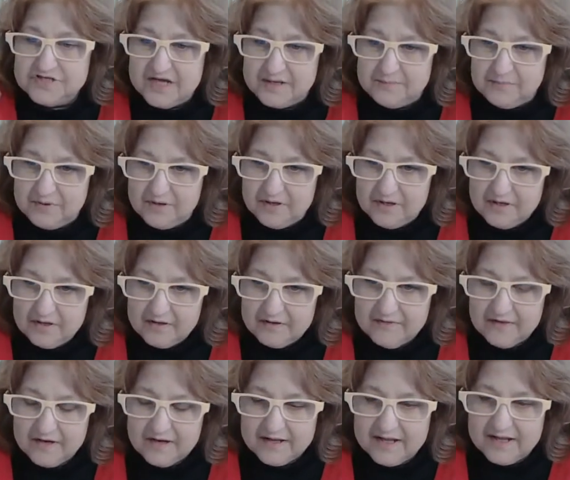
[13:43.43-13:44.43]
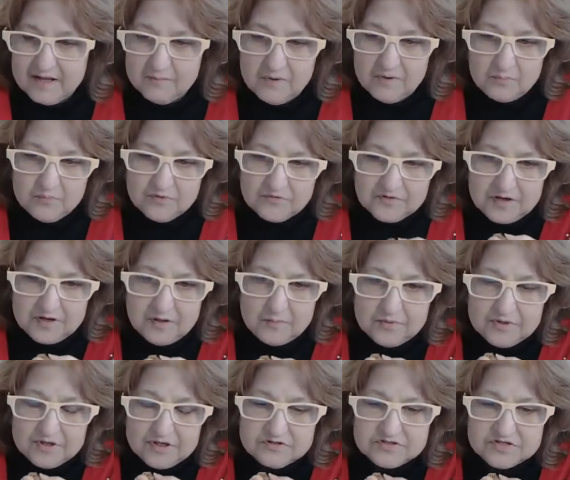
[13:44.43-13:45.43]
tip that I came up with a
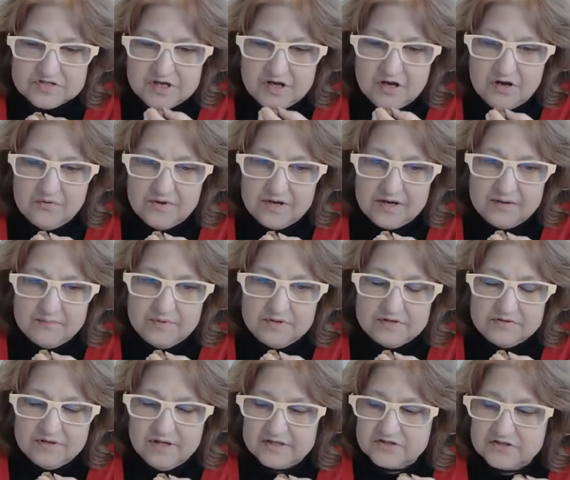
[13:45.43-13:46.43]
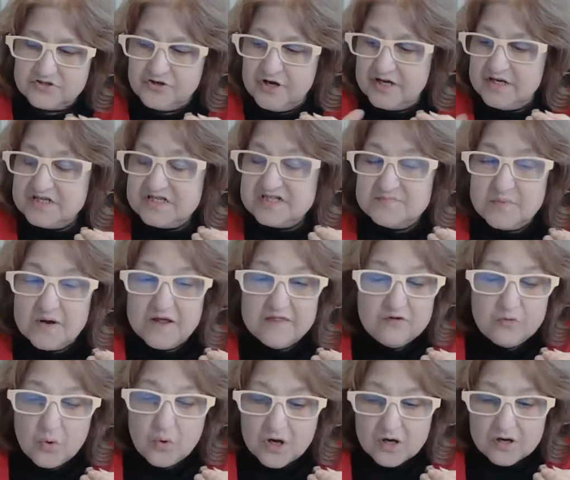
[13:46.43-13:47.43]
couple years ago, and I've been like trying to spread
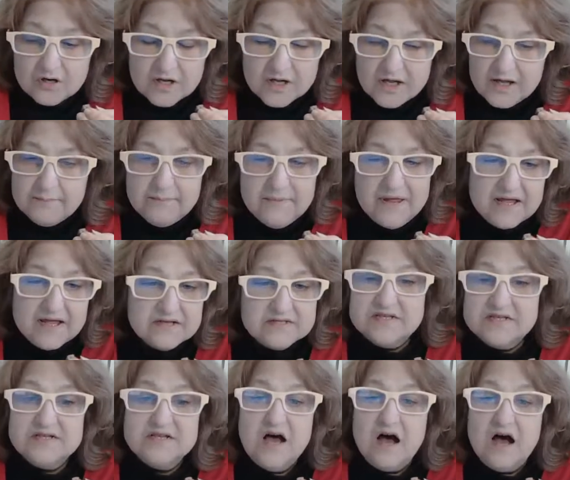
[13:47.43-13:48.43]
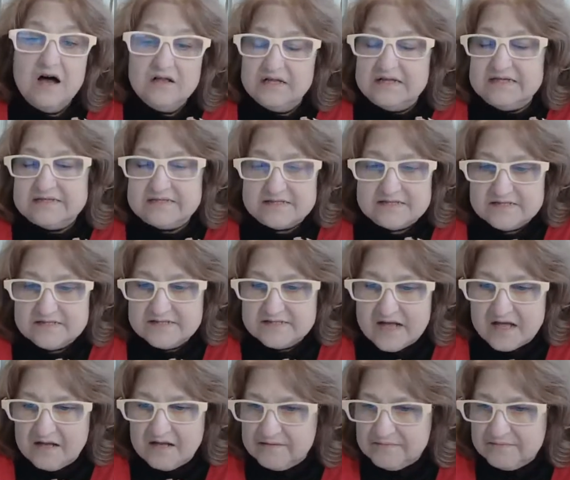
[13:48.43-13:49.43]
the word. Make a ta-da list
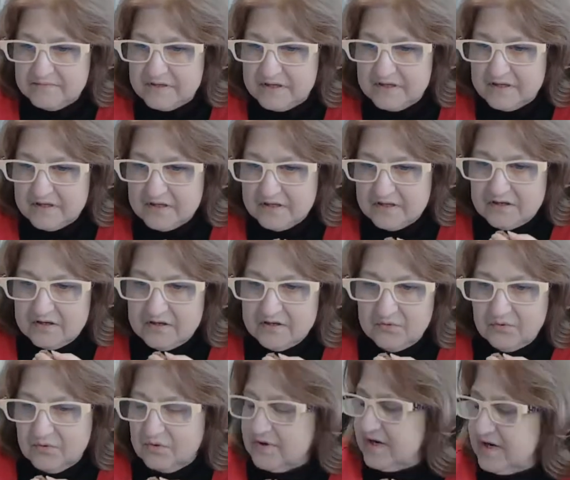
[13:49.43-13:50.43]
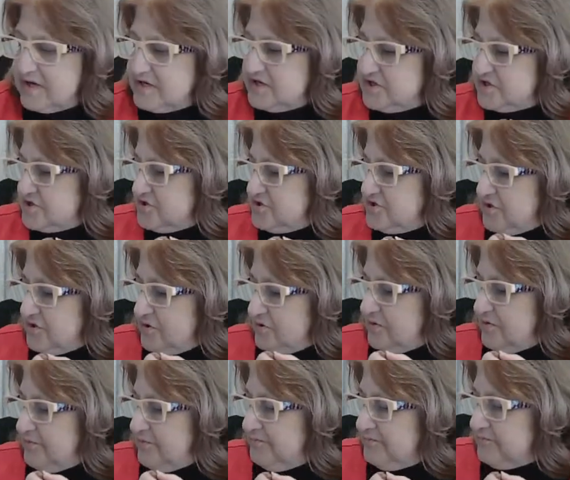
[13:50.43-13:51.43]
instead, or in addition to.
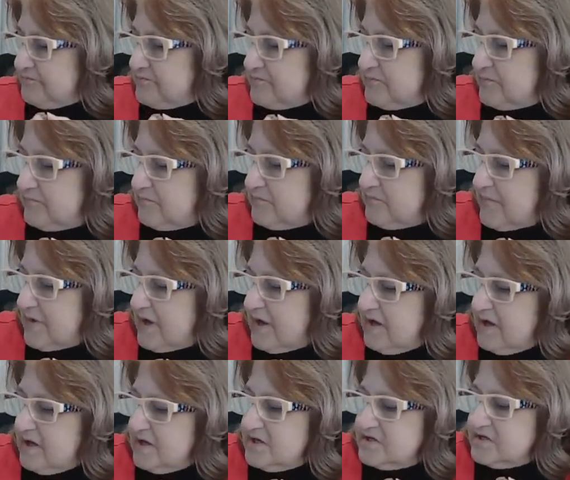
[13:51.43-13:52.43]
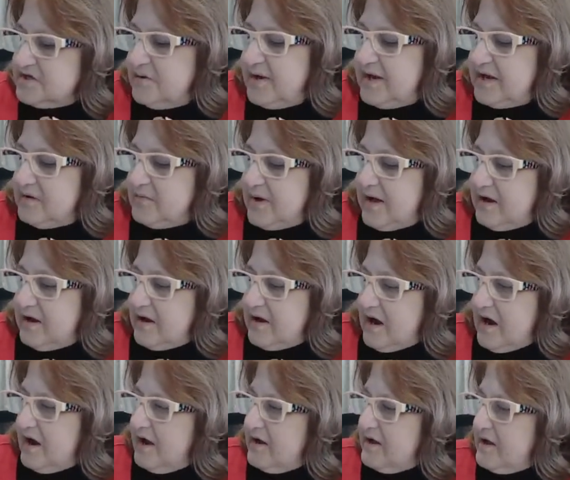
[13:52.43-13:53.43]
So anyway,
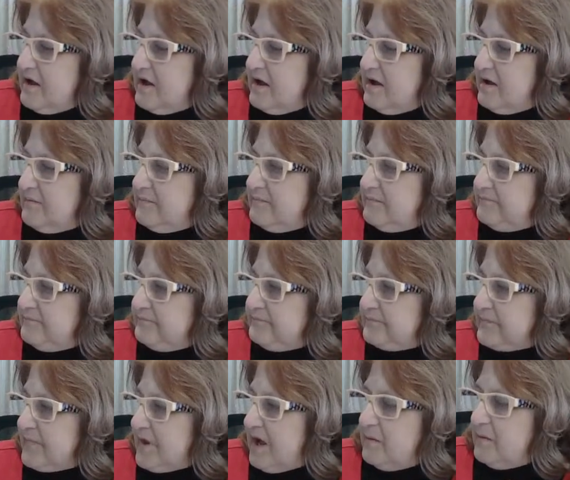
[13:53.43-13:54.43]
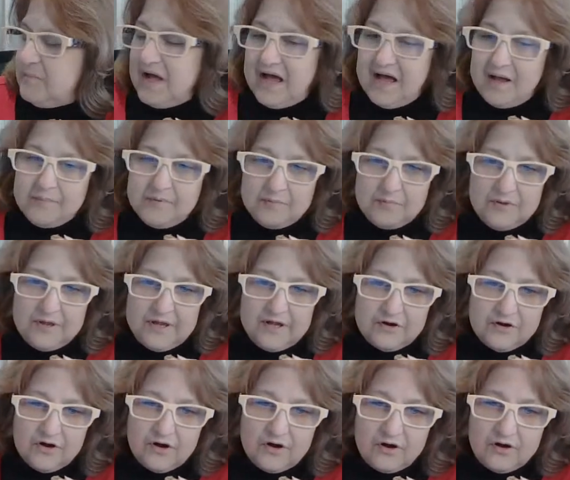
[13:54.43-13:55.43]
I'm a happy
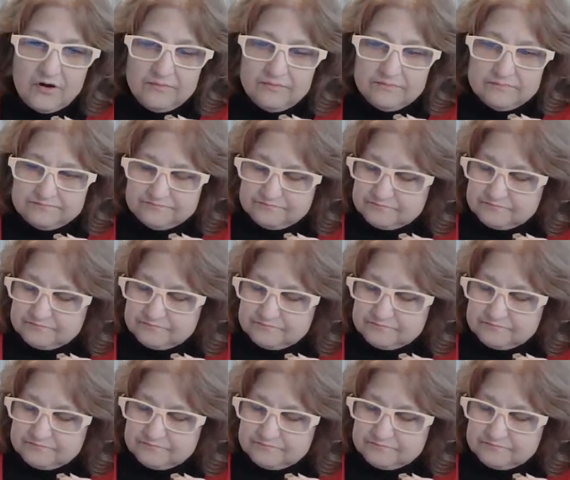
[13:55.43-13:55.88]
planner girl,